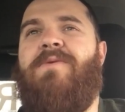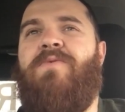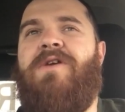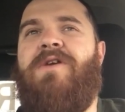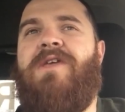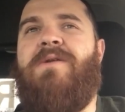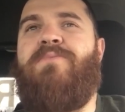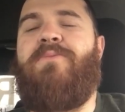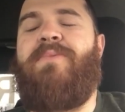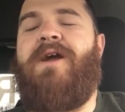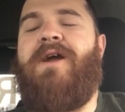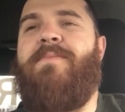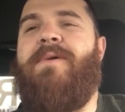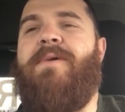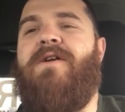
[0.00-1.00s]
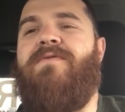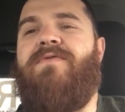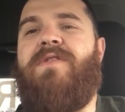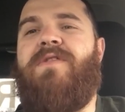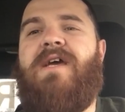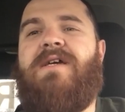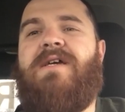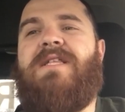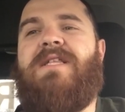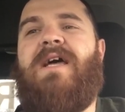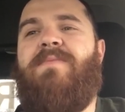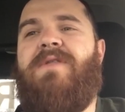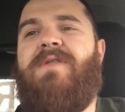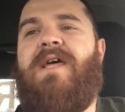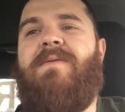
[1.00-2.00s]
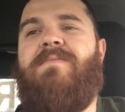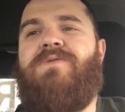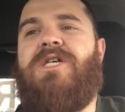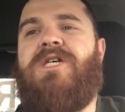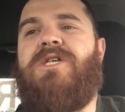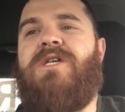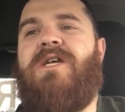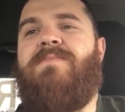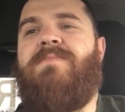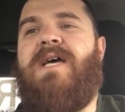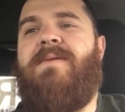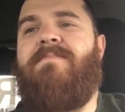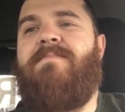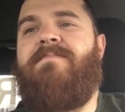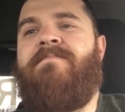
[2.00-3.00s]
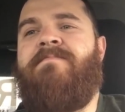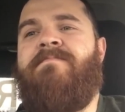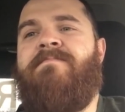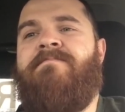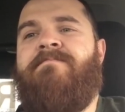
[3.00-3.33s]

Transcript: then we can prepare better for the next time when that objection comes up.